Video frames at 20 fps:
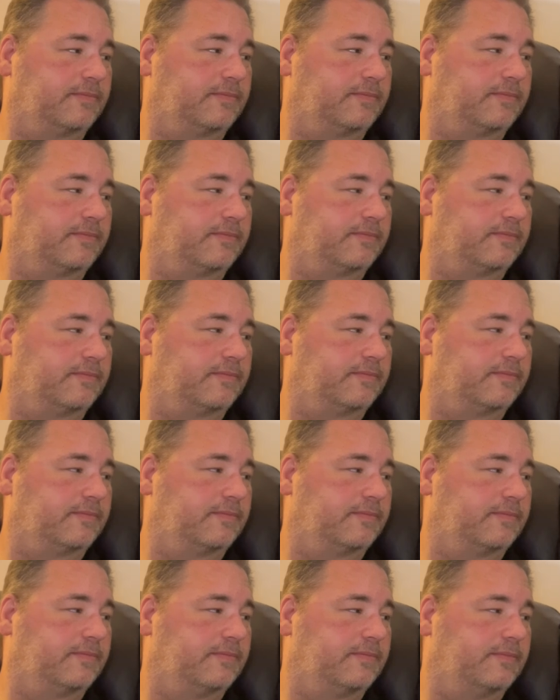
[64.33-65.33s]

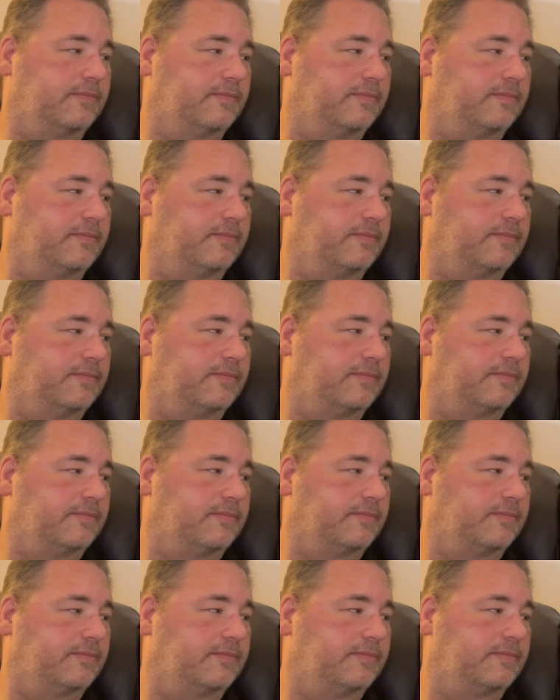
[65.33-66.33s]

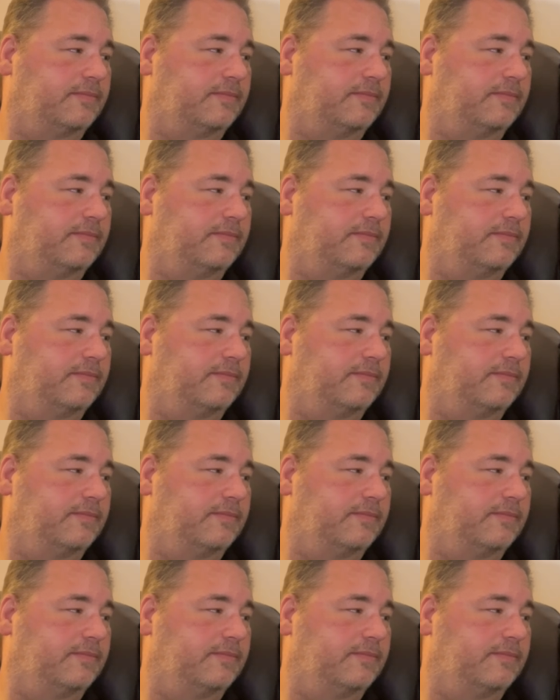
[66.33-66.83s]
[no speech]